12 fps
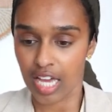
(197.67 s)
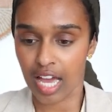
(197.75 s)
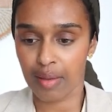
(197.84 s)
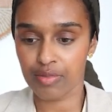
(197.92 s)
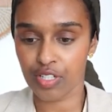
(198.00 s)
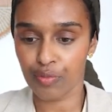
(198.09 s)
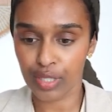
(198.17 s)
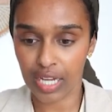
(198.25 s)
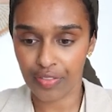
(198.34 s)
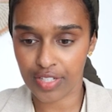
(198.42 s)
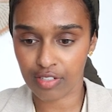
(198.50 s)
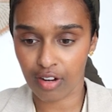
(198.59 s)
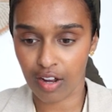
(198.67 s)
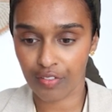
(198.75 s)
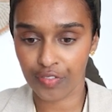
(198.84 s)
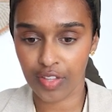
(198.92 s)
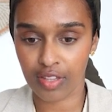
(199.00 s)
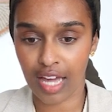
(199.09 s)
Um, so if we look at this
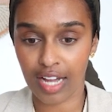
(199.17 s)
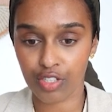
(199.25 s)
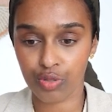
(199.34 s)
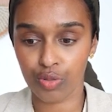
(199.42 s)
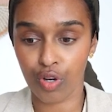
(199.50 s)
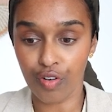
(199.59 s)
graph, the, the actual